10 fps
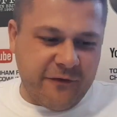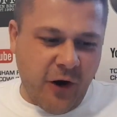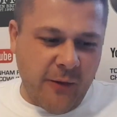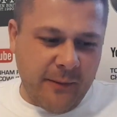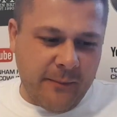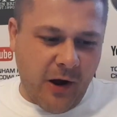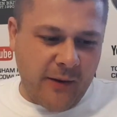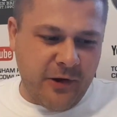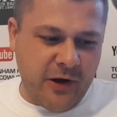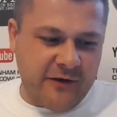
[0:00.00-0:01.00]
from
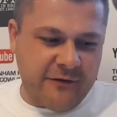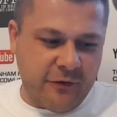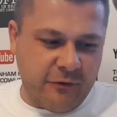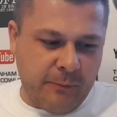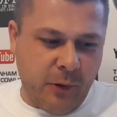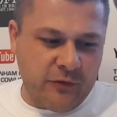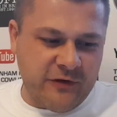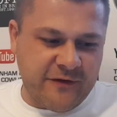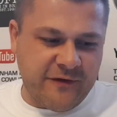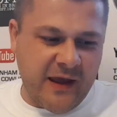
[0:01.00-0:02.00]
Bayern Munich for a
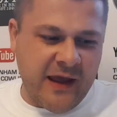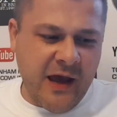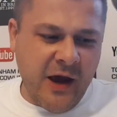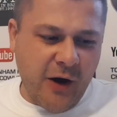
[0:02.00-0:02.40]
reported fee